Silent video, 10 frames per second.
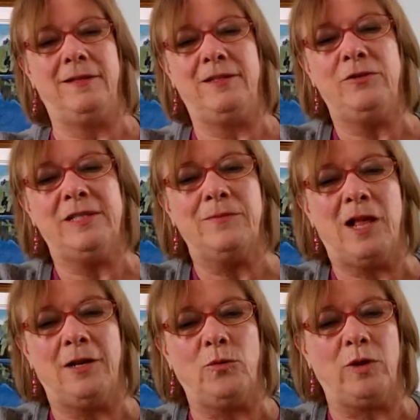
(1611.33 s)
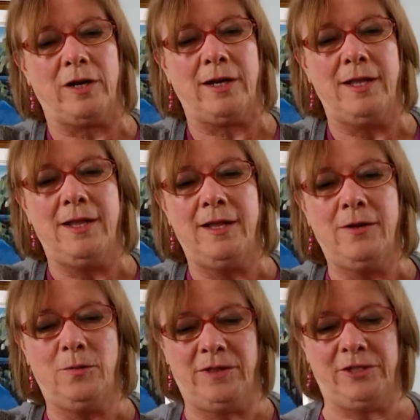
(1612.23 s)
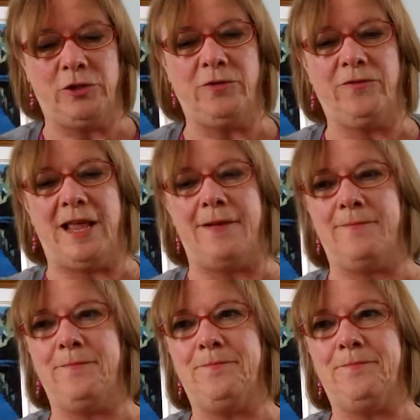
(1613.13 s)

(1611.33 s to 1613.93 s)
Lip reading: do some color work with the two of them.